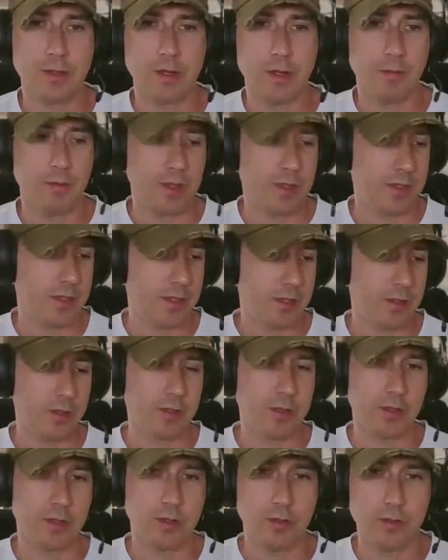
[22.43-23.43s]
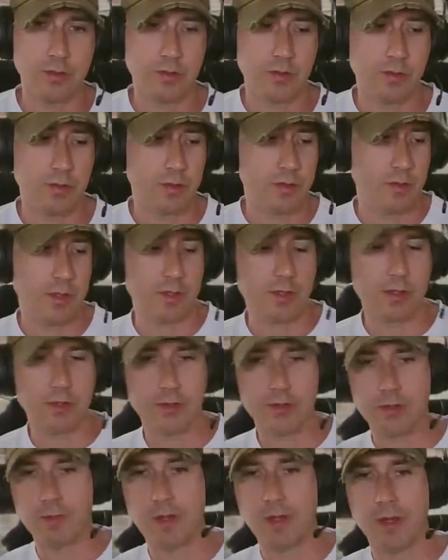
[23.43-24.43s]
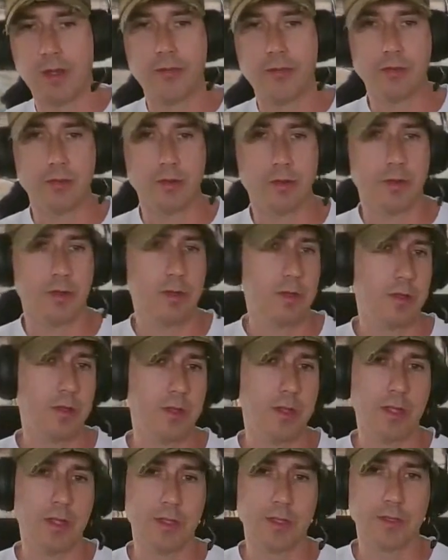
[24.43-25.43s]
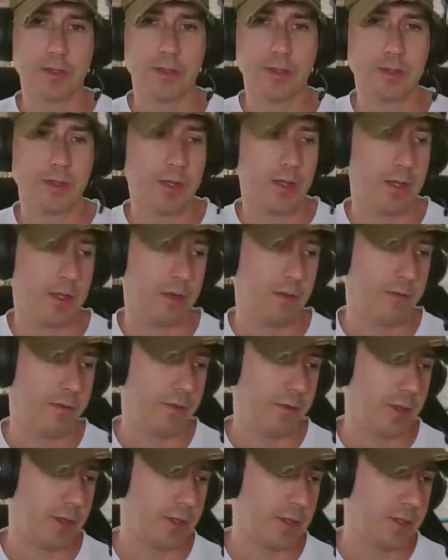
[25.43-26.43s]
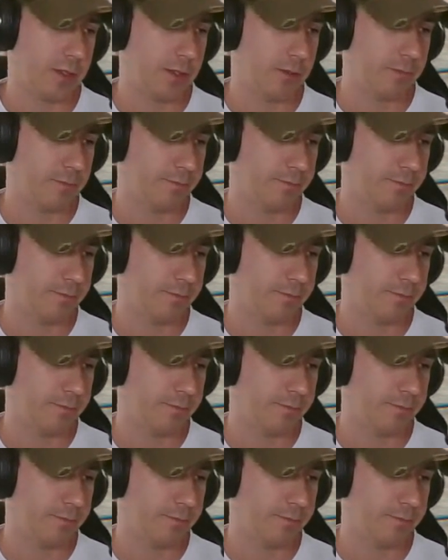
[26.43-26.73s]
I'm going to take a look at those real quick. There's some other things that they have fixed.